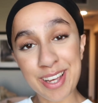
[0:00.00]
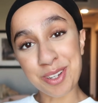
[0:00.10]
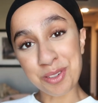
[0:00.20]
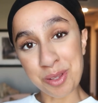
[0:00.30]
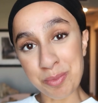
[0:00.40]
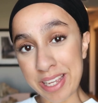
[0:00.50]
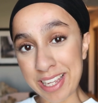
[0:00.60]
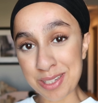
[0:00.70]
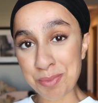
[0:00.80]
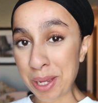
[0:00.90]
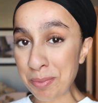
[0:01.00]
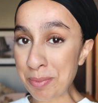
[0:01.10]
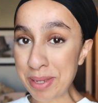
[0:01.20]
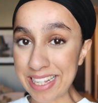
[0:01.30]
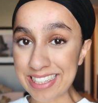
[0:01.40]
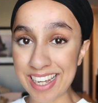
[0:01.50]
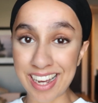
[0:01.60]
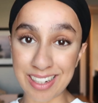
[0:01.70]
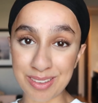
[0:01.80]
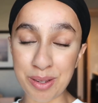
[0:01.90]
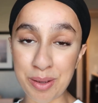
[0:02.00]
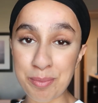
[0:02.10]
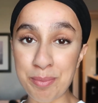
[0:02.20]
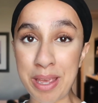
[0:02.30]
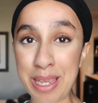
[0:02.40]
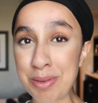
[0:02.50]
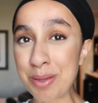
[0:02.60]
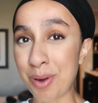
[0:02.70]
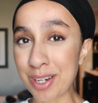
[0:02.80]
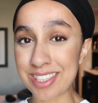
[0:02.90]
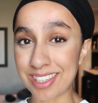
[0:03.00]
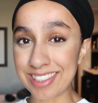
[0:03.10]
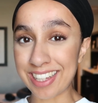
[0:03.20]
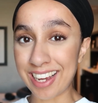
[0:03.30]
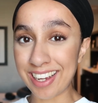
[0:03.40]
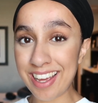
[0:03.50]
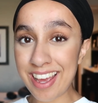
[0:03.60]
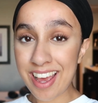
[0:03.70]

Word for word: go to the beach, pick up a pizza and maybe watch sunset.